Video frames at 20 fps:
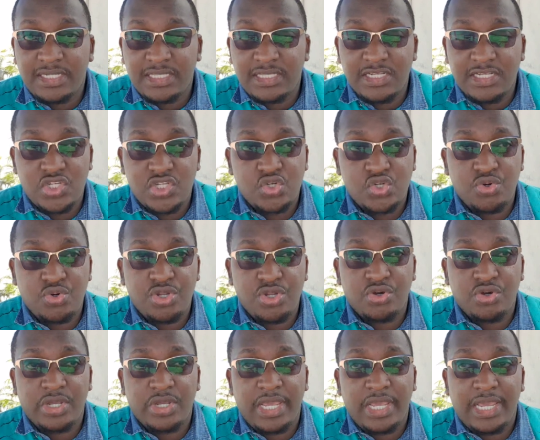the
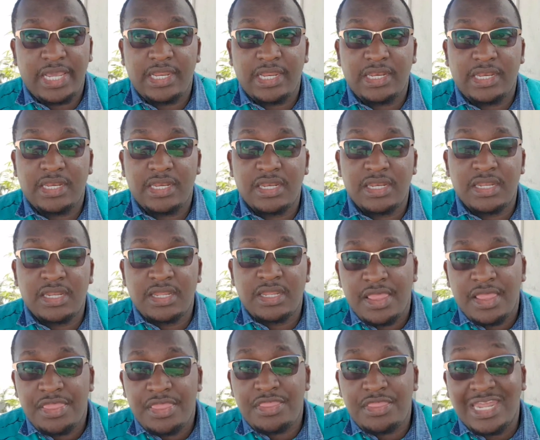studio in
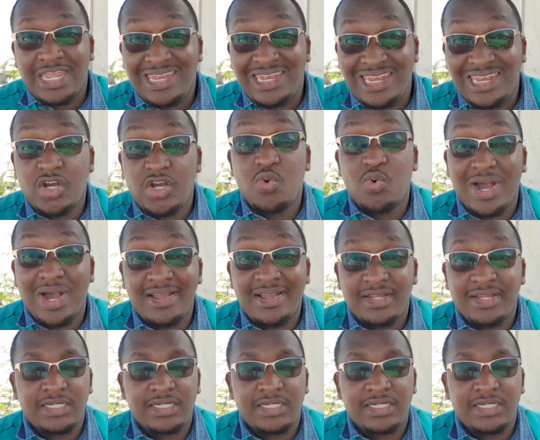Thindigwa.